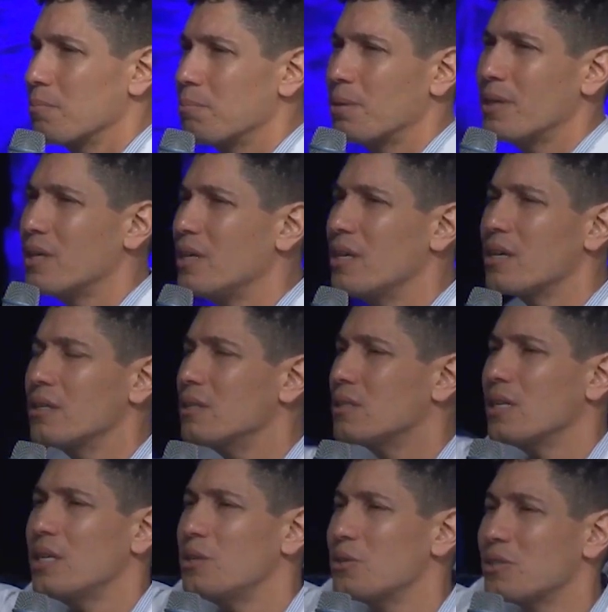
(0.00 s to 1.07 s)
But He
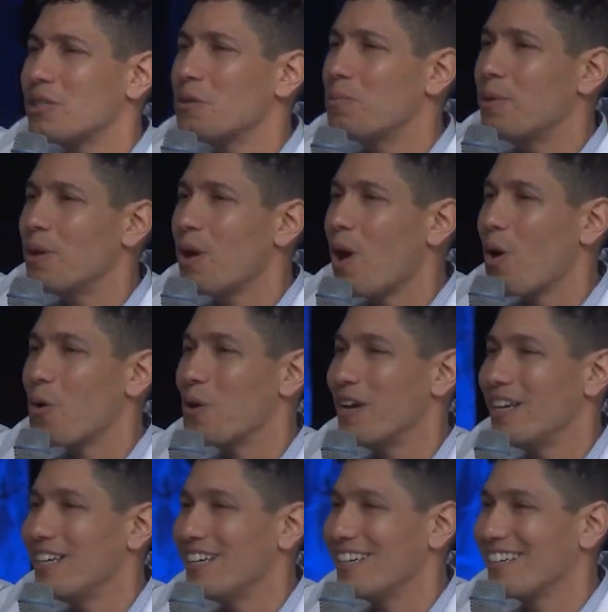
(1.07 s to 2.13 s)
continues to be holy.